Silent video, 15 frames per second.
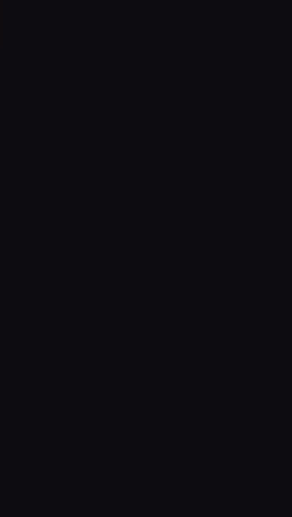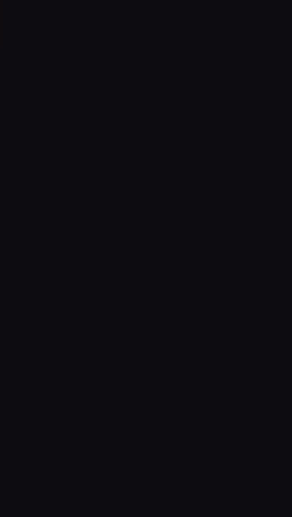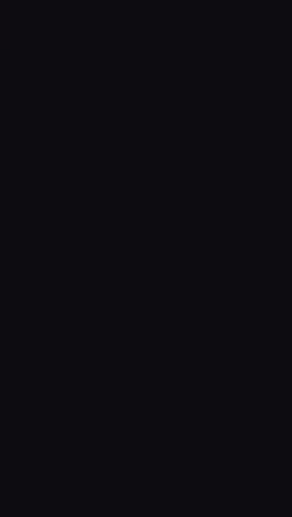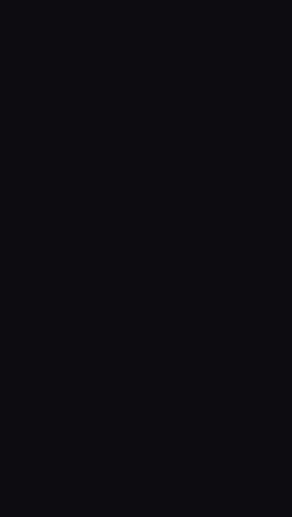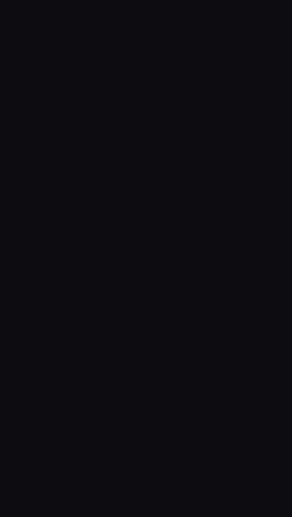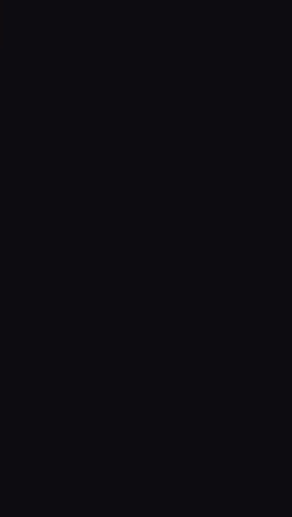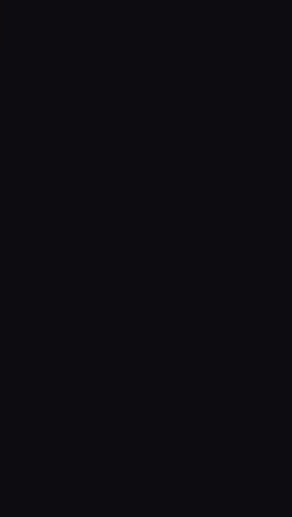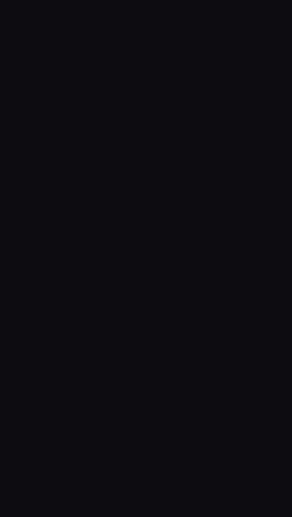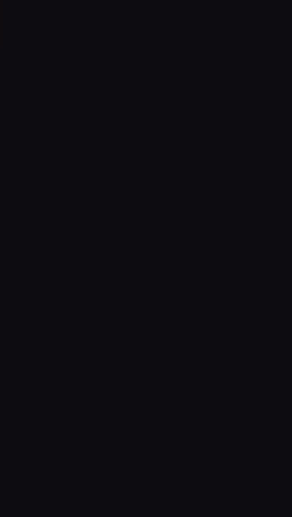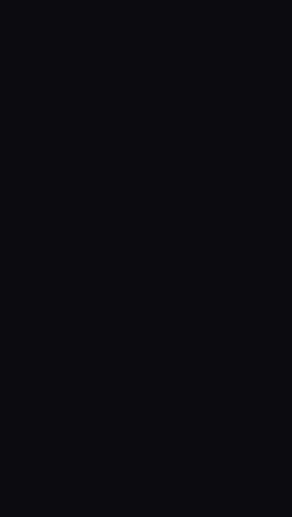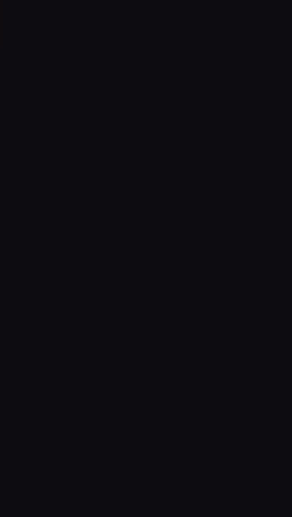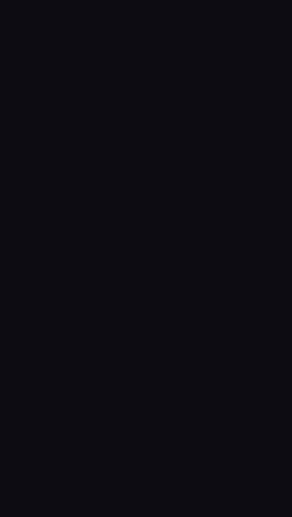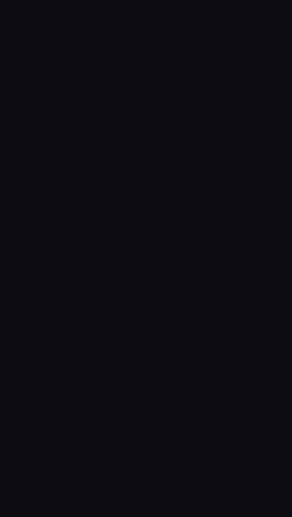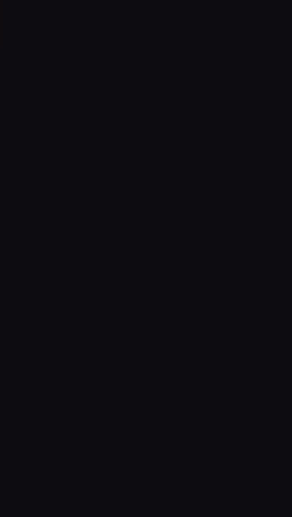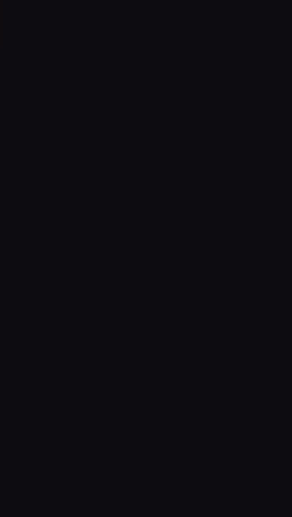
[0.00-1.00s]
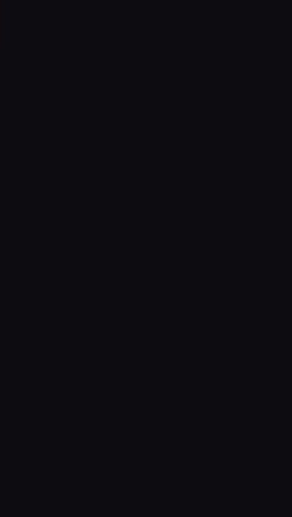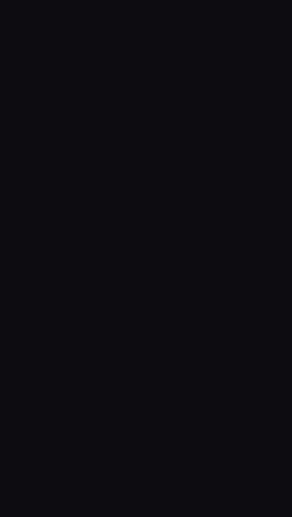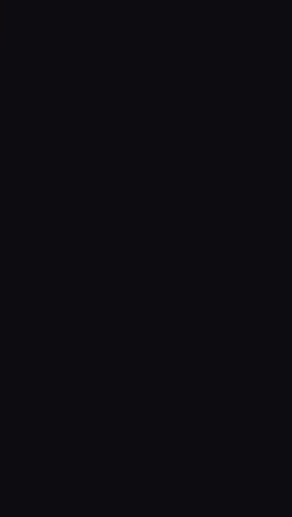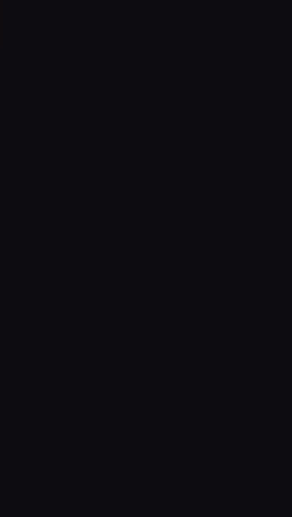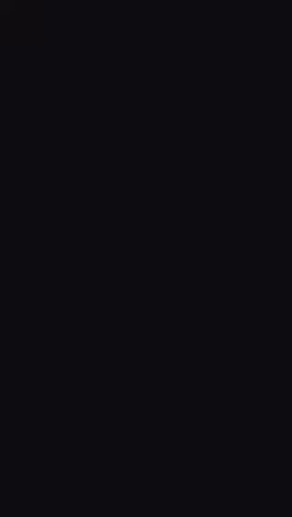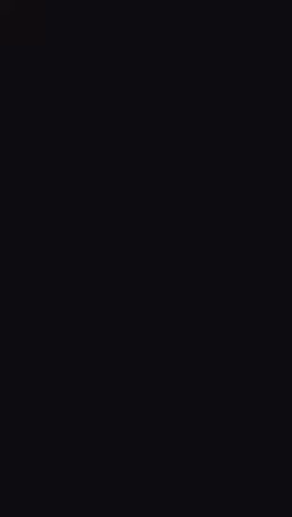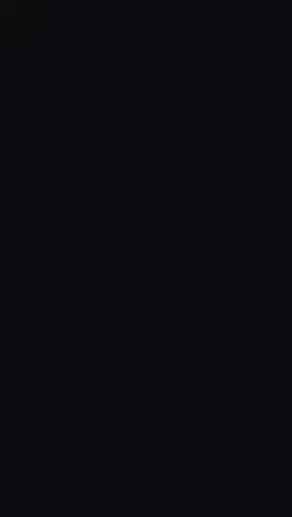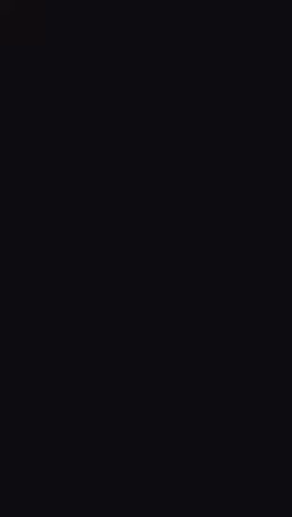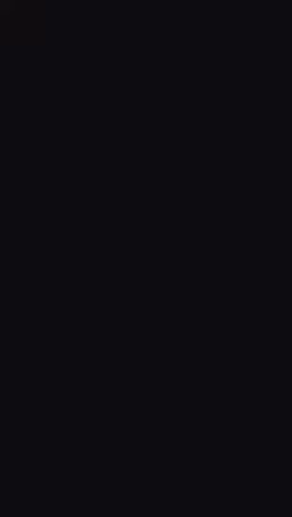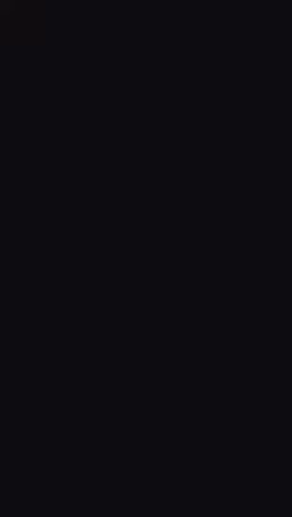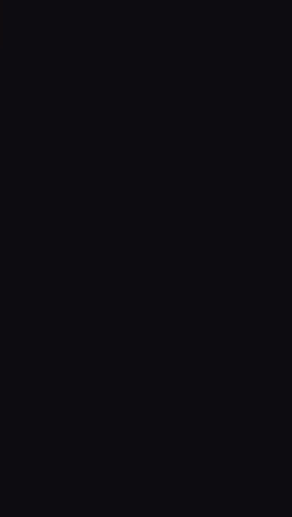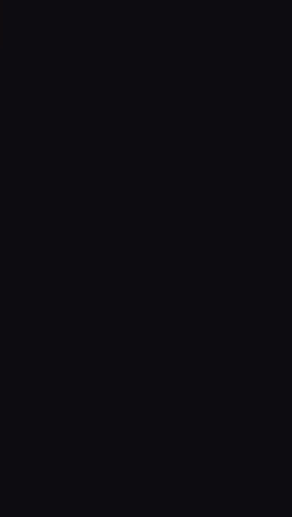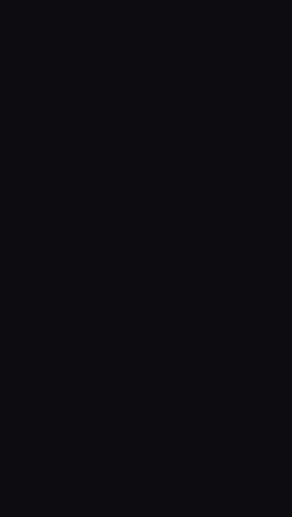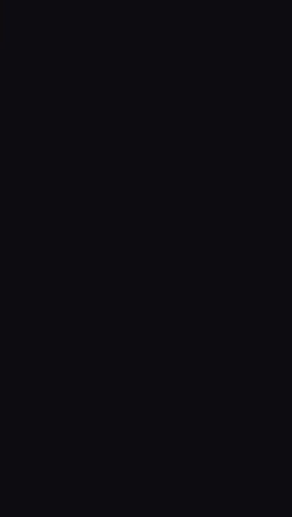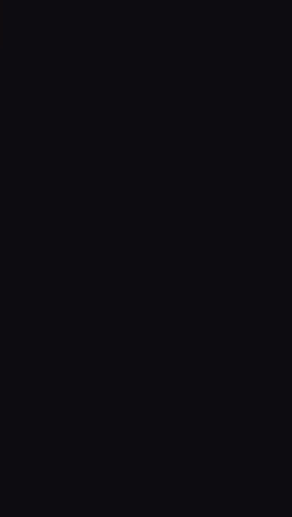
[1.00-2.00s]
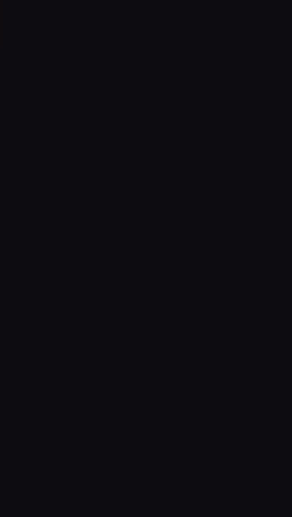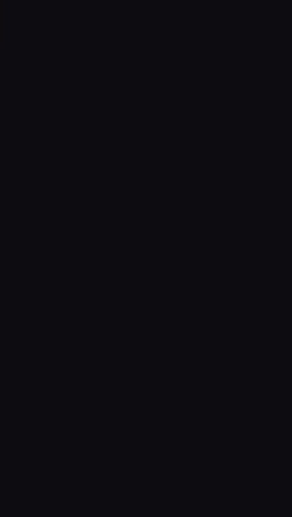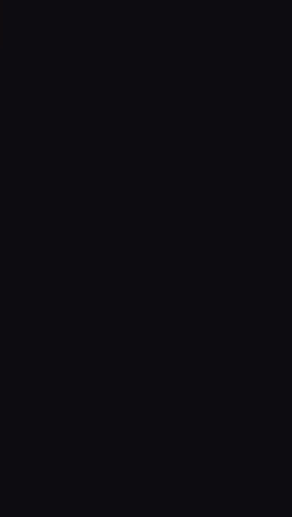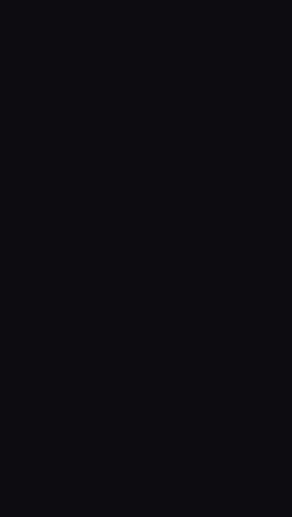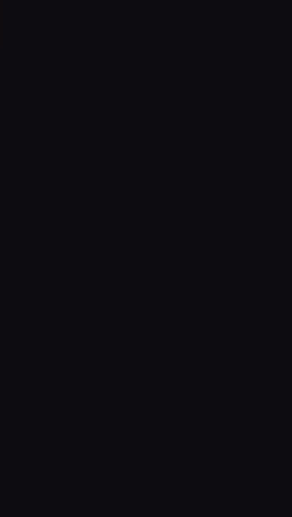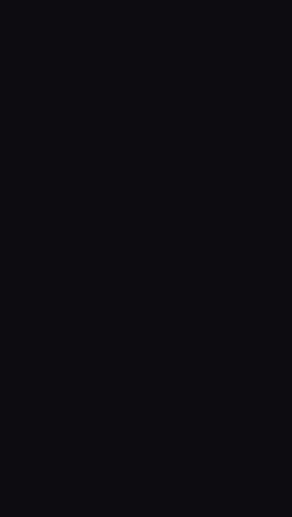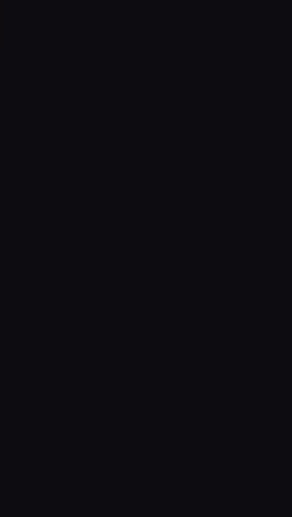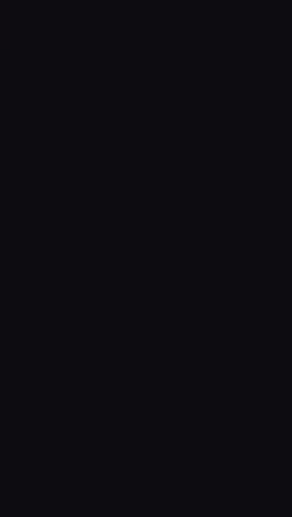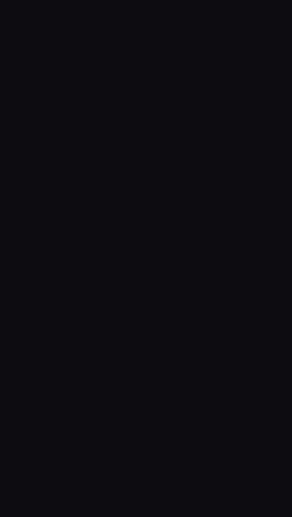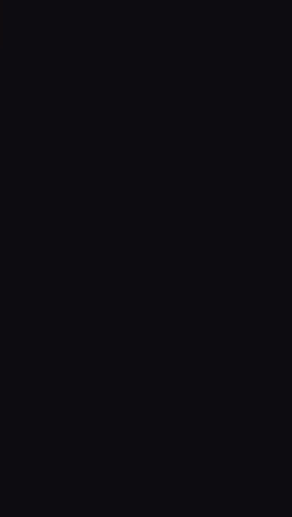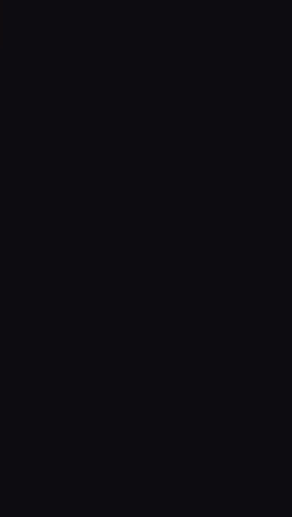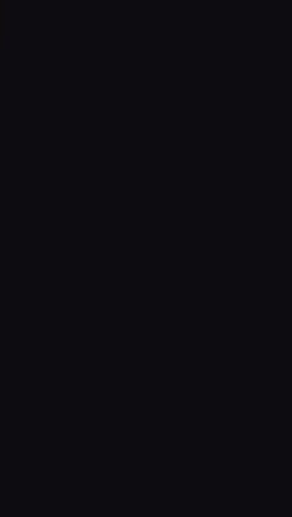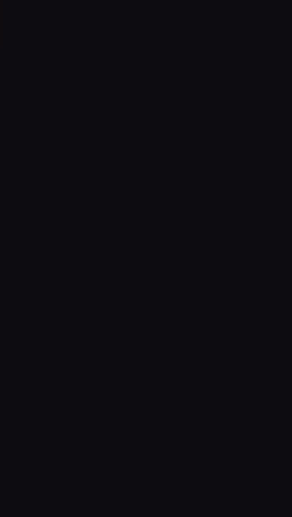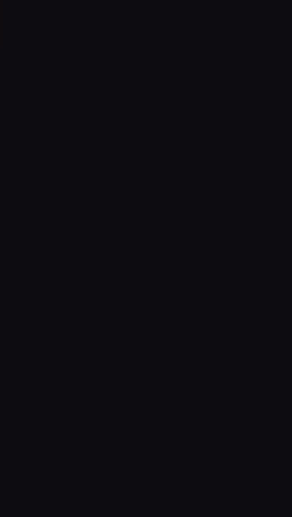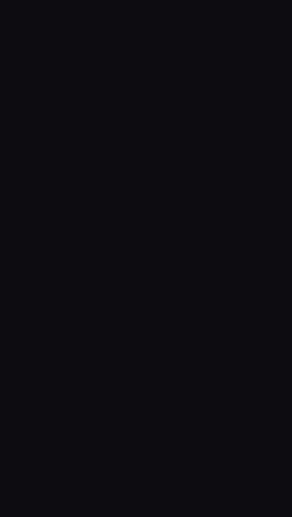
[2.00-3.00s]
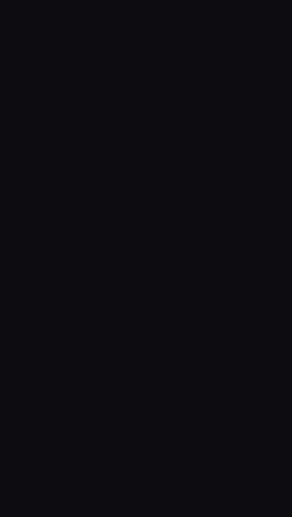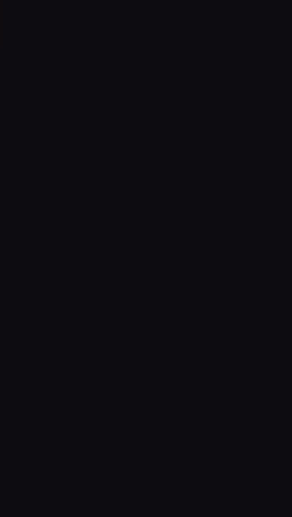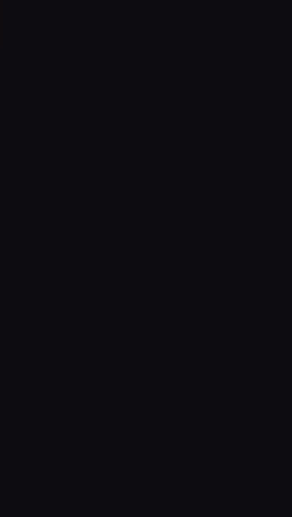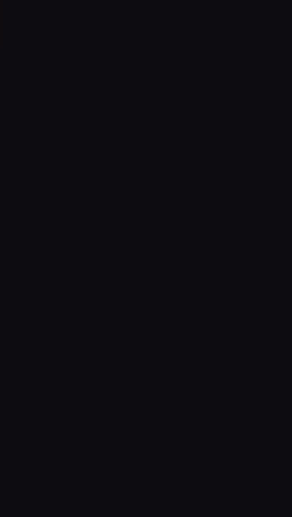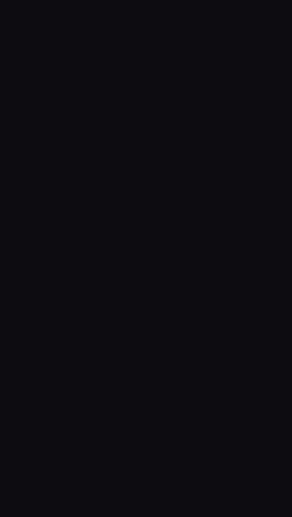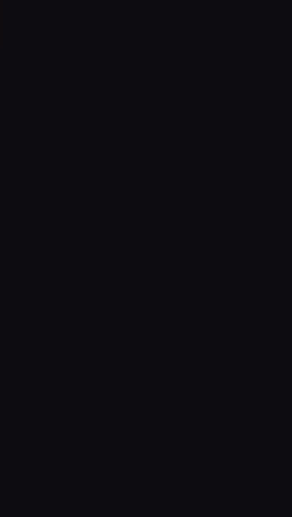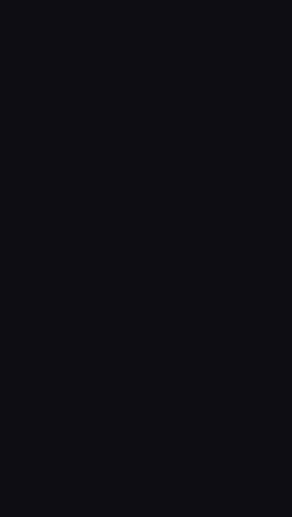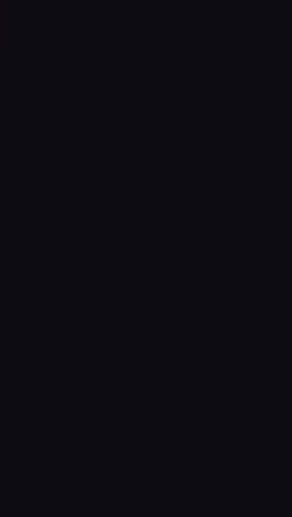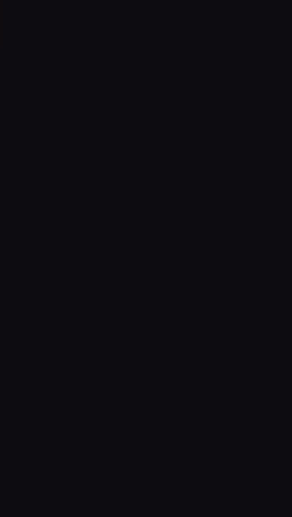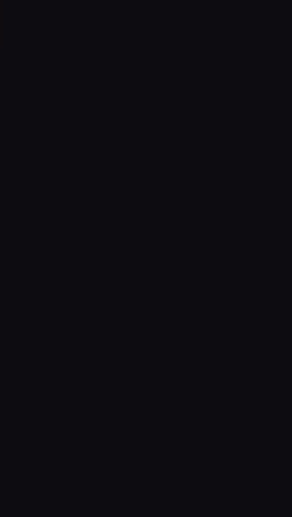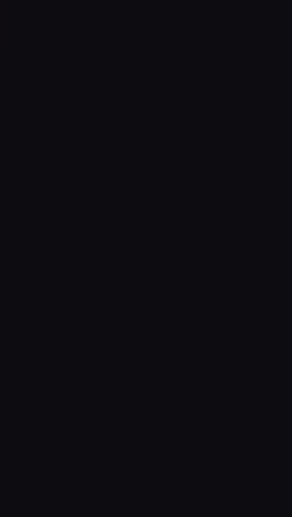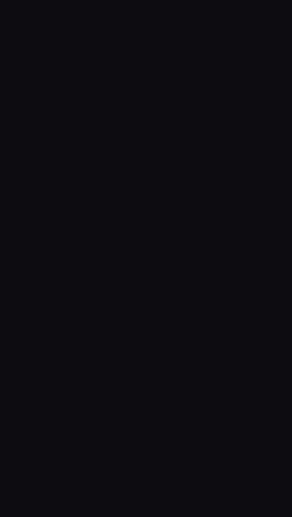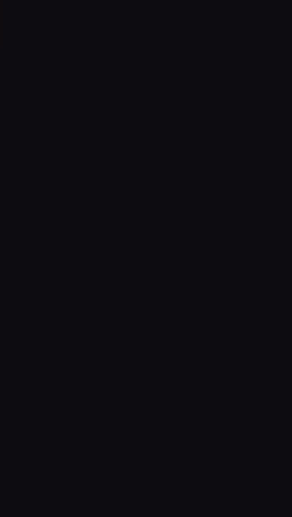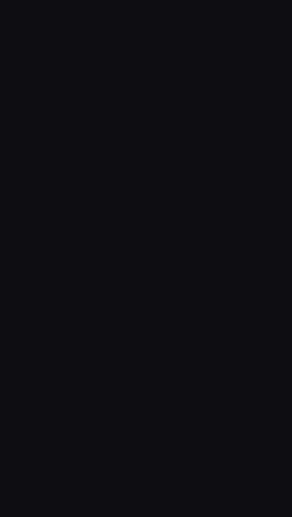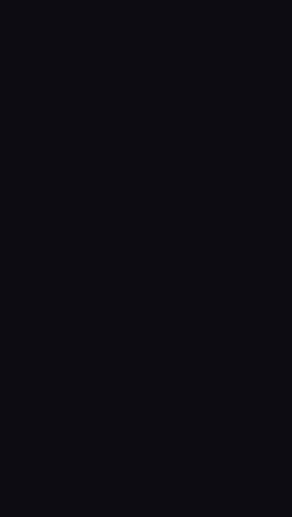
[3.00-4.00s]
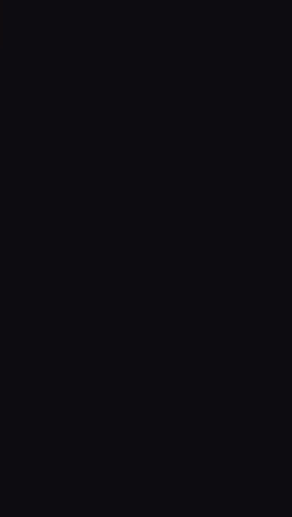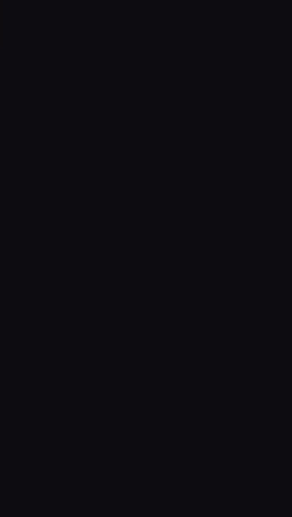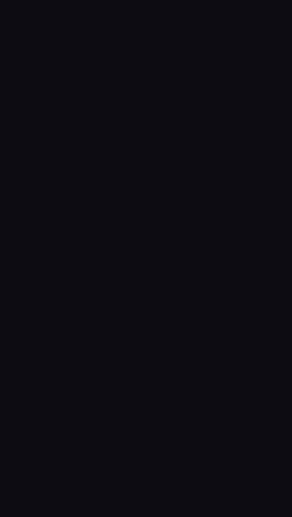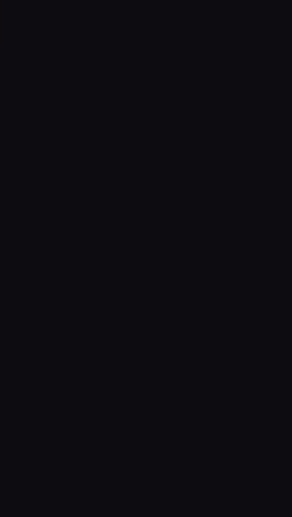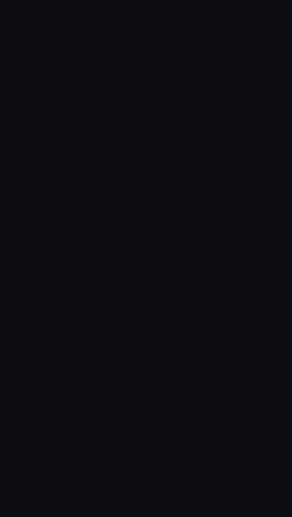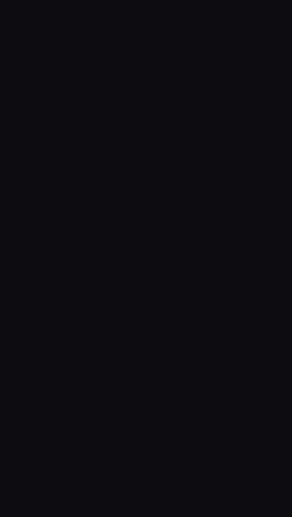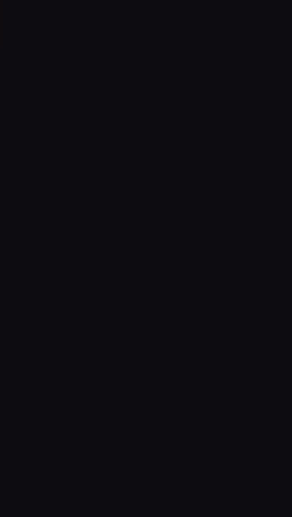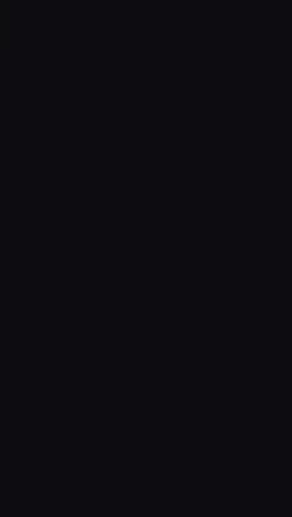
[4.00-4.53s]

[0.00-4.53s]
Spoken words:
(no speaker visible)